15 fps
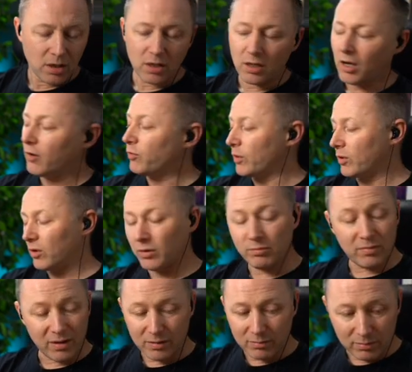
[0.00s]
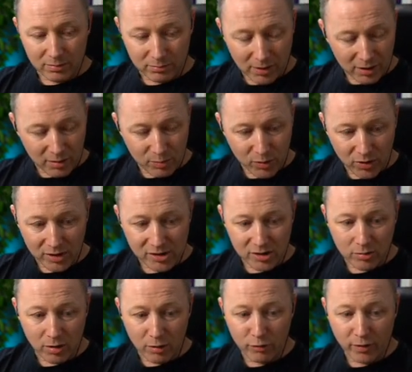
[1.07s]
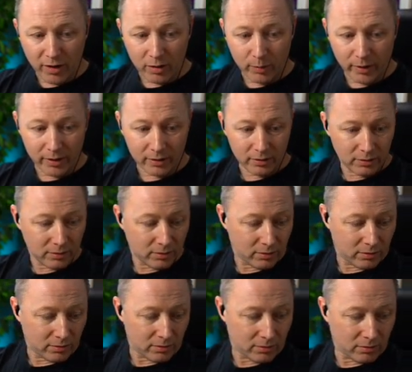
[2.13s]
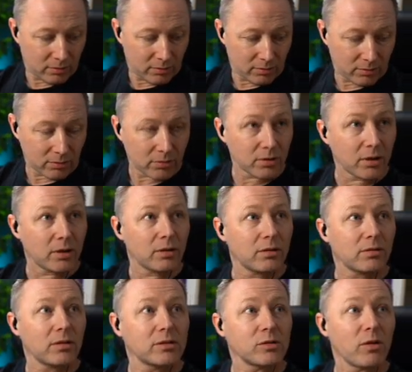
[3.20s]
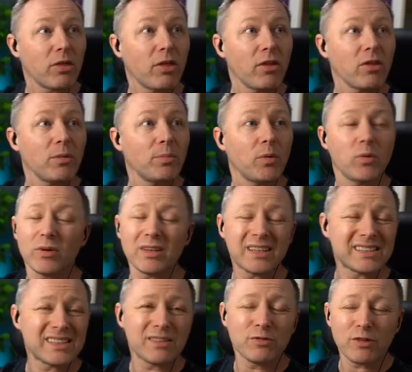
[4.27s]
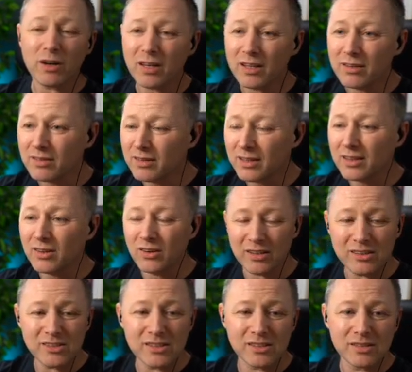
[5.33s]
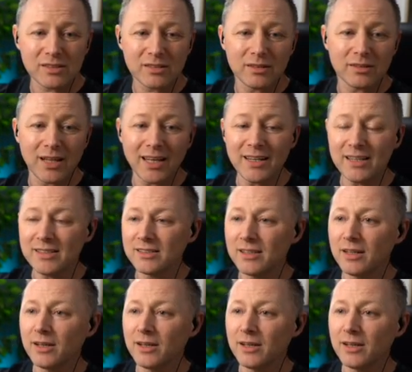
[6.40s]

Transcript: Have we got, my computer hasn't got a firewire on it. It's got Thunderbolt. This is fucking, oh, this is 90s.